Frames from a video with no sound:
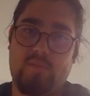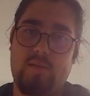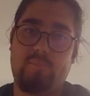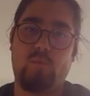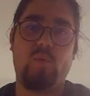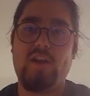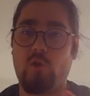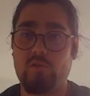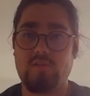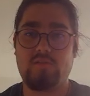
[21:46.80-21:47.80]
But we're
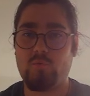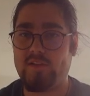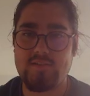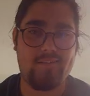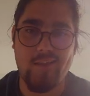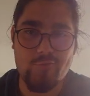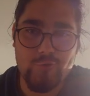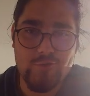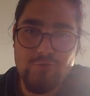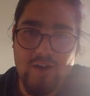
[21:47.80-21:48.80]
not 2800
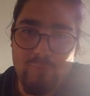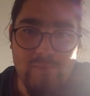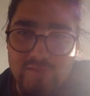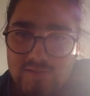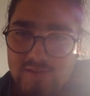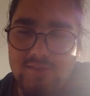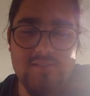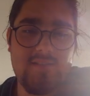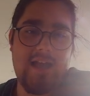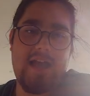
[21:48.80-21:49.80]
grandmasters,
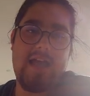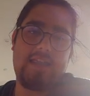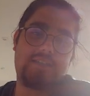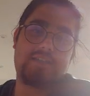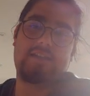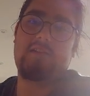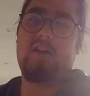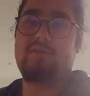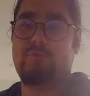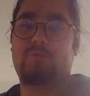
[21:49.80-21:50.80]
and
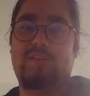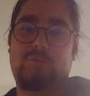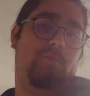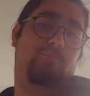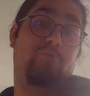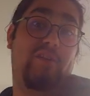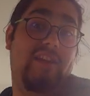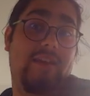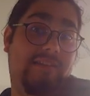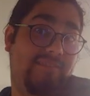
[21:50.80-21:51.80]
I thought this was pretty
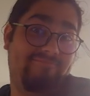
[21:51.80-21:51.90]
neat.